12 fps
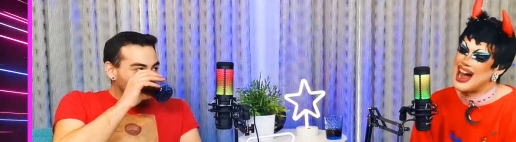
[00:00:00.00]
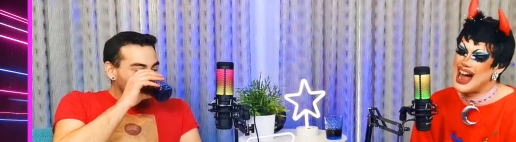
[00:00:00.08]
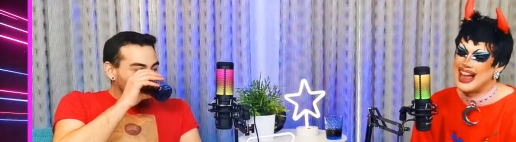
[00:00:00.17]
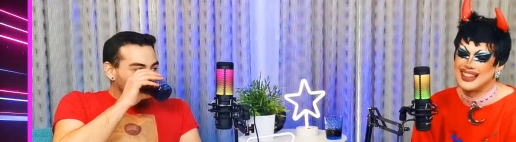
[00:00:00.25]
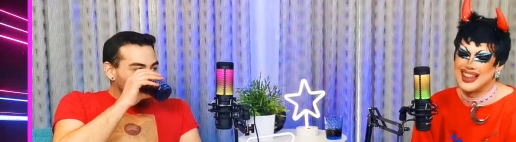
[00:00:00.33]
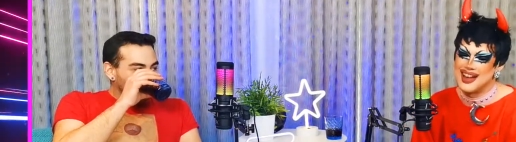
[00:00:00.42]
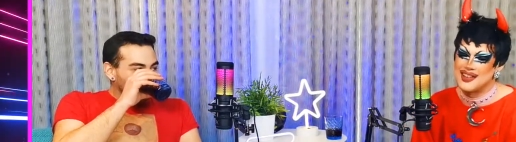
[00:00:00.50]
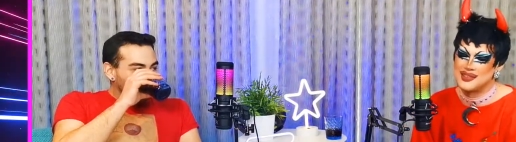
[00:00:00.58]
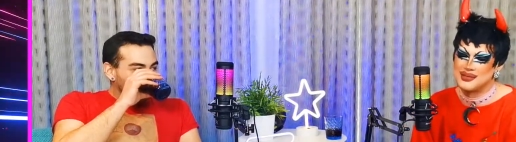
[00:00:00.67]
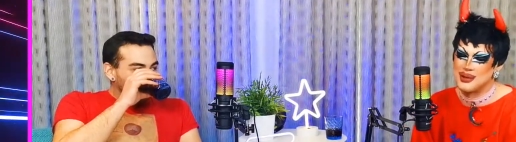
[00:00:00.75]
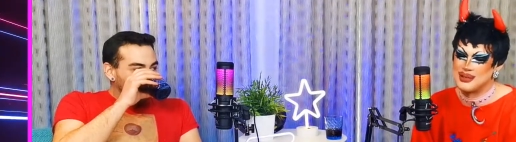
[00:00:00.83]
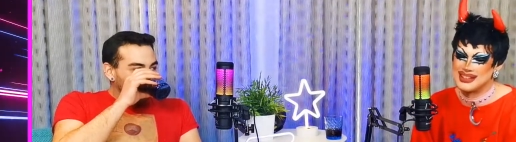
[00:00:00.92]
Speaker 1: Saint does
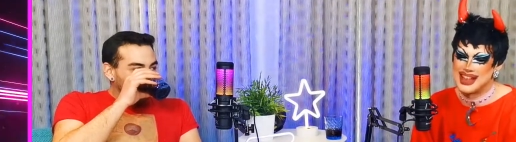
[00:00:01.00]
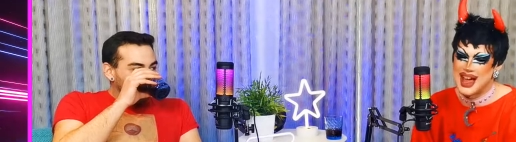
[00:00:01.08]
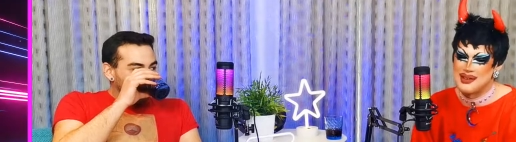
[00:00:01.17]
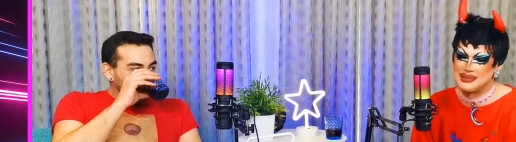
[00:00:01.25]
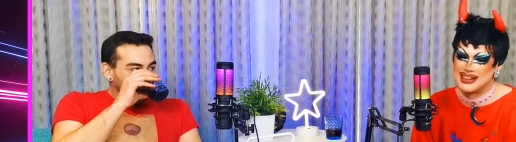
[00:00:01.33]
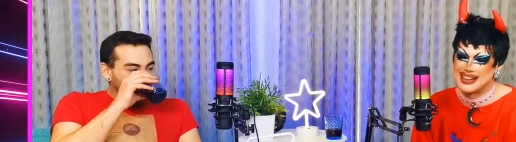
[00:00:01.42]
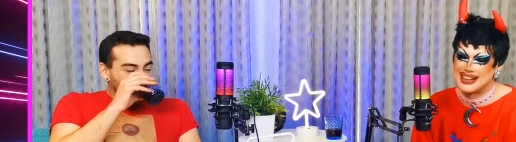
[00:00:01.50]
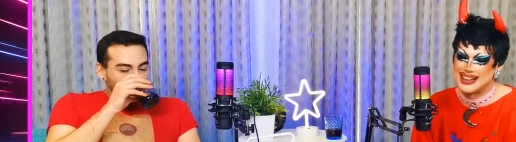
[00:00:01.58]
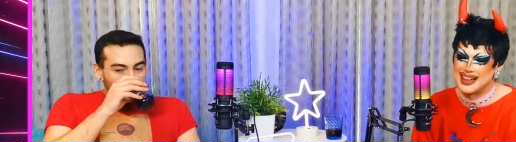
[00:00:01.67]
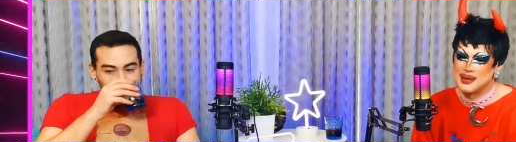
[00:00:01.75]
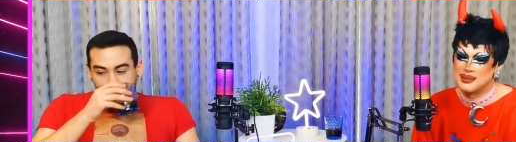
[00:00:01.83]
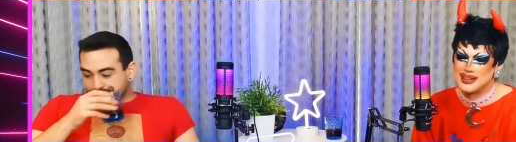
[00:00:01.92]
really good ASMR.
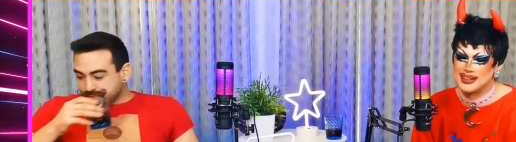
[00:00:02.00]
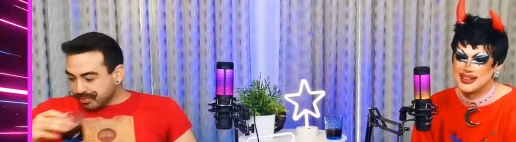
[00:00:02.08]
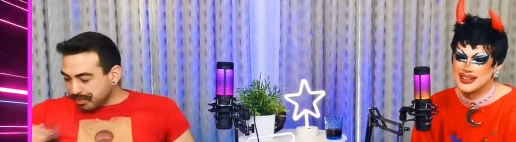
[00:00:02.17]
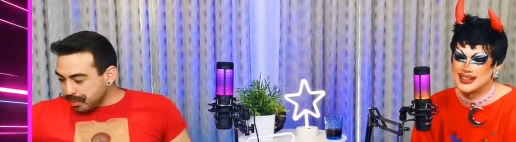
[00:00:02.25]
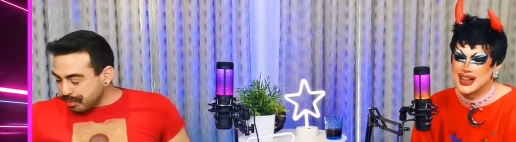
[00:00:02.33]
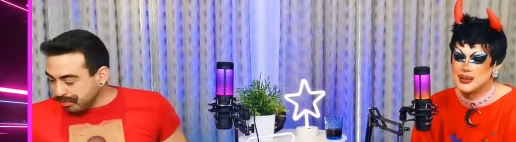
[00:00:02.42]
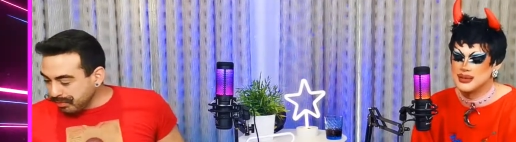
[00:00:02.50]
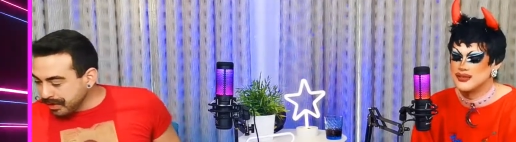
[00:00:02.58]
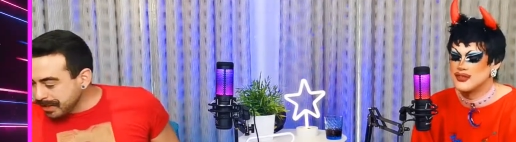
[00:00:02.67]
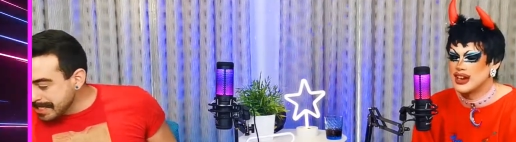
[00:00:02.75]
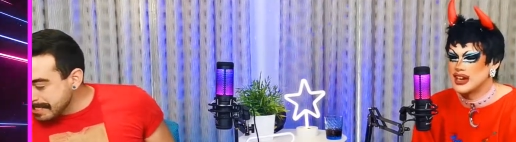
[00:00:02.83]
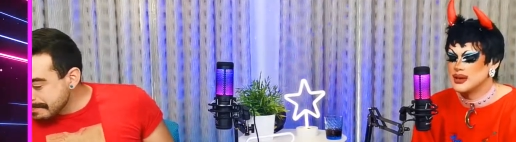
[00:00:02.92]
I love what was
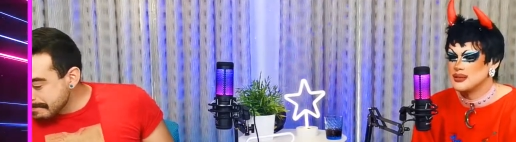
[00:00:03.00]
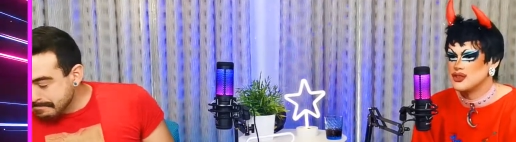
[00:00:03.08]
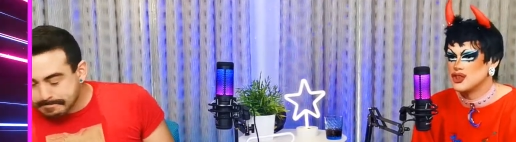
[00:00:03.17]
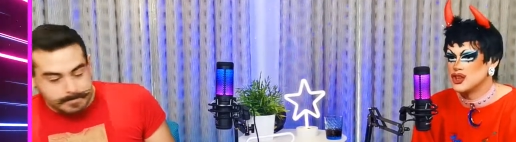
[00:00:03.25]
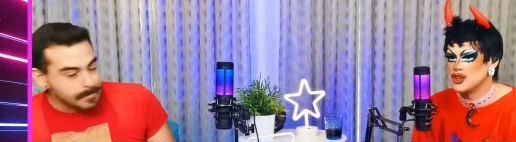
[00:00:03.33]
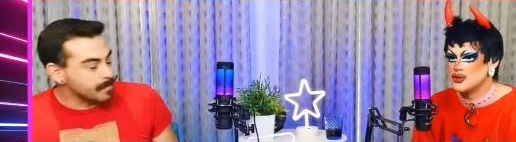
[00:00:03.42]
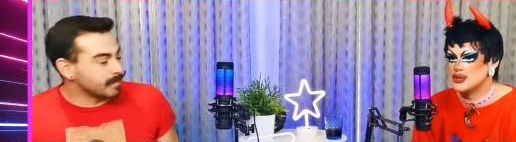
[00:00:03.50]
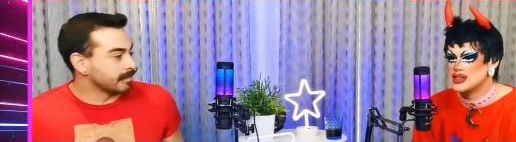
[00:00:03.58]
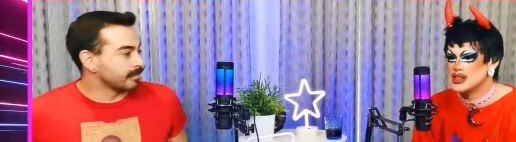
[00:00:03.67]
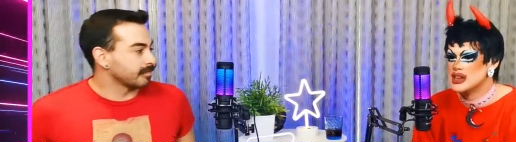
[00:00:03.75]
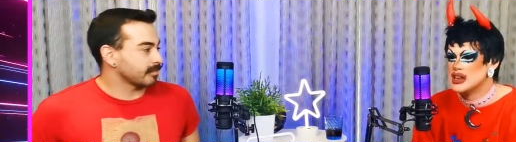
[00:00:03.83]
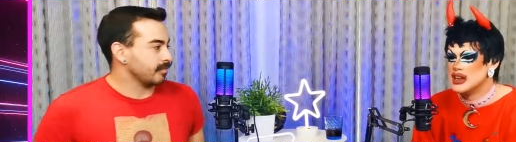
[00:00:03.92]
happening. It
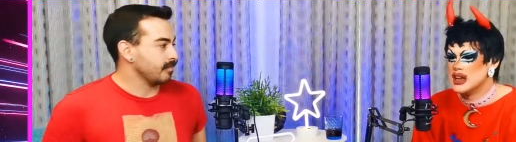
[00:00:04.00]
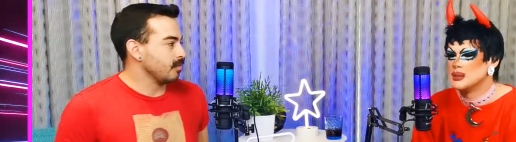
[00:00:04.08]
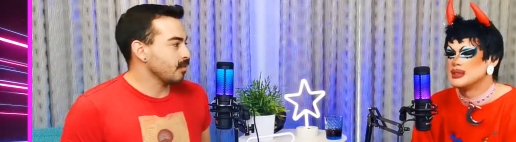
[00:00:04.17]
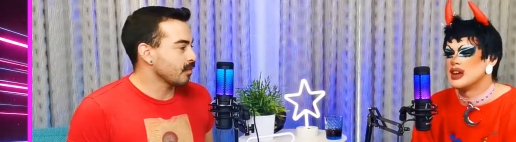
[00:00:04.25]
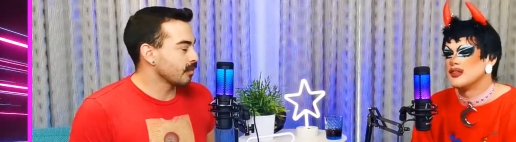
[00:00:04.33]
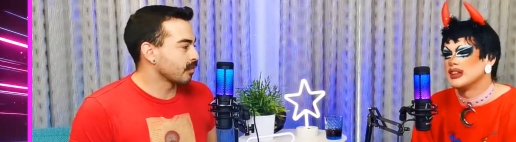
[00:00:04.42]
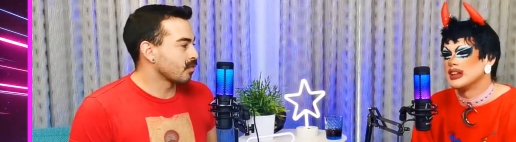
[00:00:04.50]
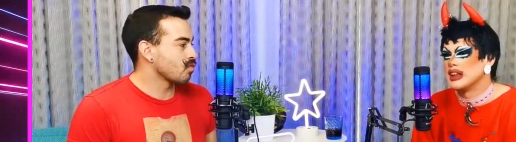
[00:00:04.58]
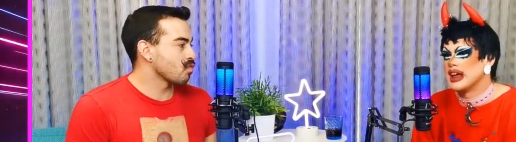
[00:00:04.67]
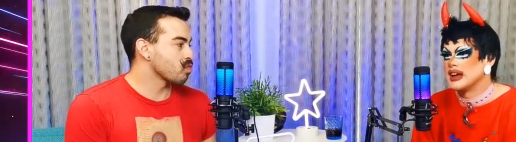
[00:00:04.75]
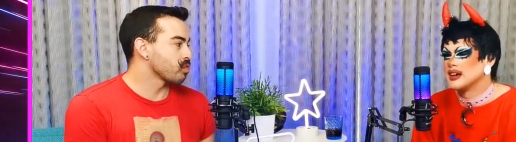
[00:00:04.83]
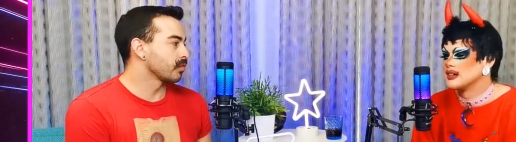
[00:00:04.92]
was funny. It
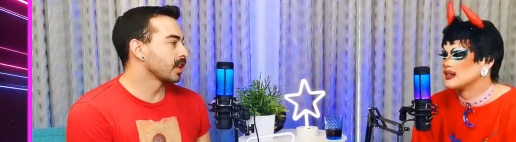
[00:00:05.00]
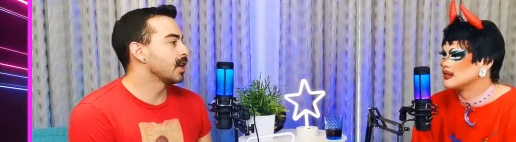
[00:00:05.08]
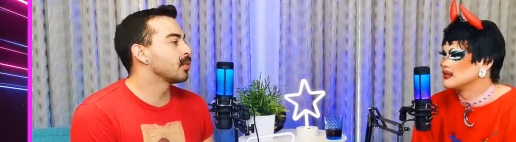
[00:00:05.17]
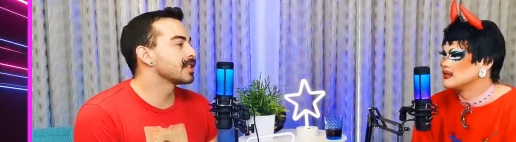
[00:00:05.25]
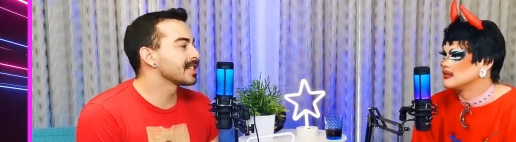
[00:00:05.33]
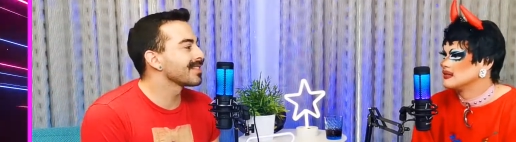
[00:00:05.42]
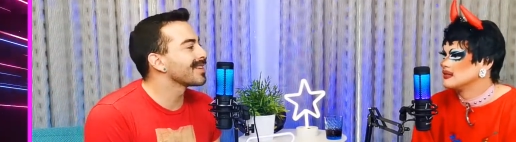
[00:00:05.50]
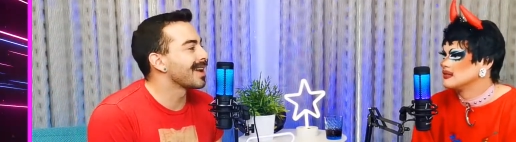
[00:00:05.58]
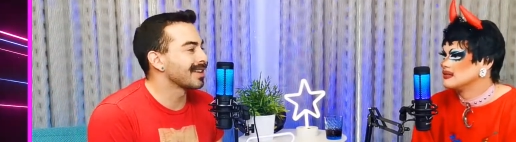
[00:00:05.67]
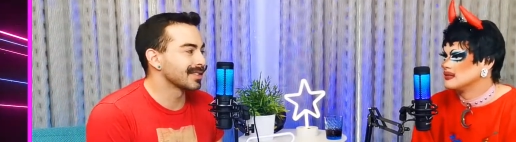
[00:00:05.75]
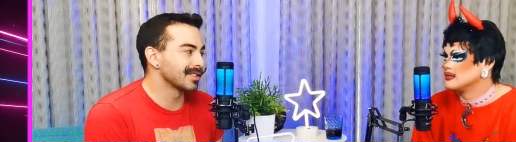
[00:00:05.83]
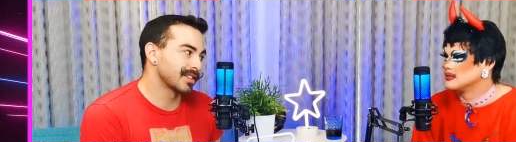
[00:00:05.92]
was cute.
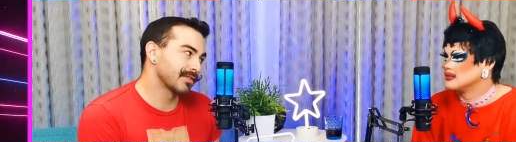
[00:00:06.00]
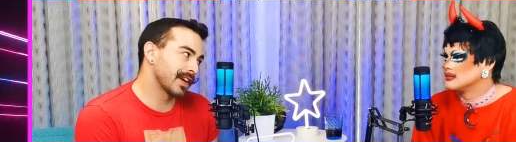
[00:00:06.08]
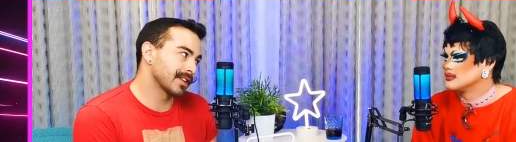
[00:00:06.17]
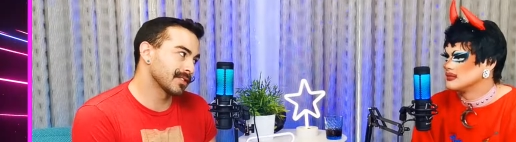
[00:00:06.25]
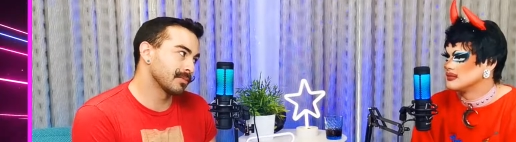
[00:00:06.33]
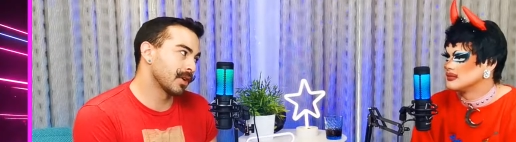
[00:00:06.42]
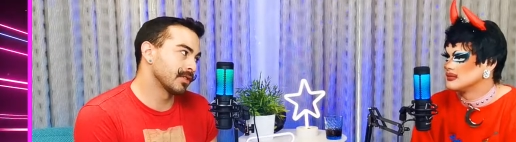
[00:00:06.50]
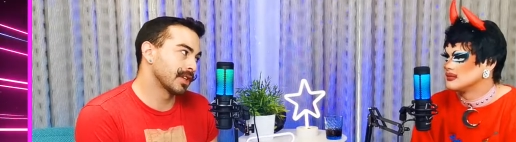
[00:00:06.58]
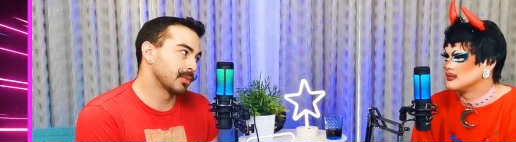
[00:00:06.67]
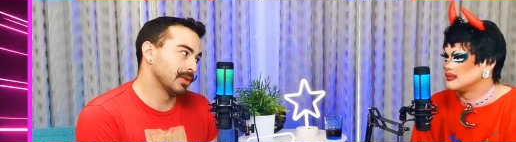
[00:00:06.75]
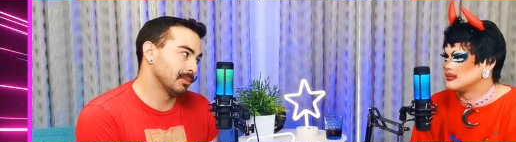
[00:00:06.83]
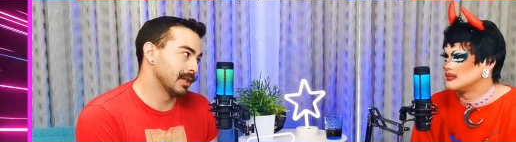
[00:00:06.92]
It was definitely like...
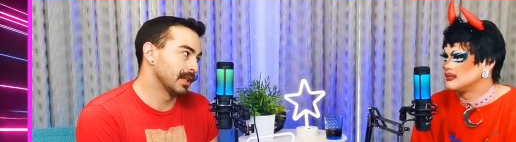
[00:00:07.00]
Speaker 2: It wasn't the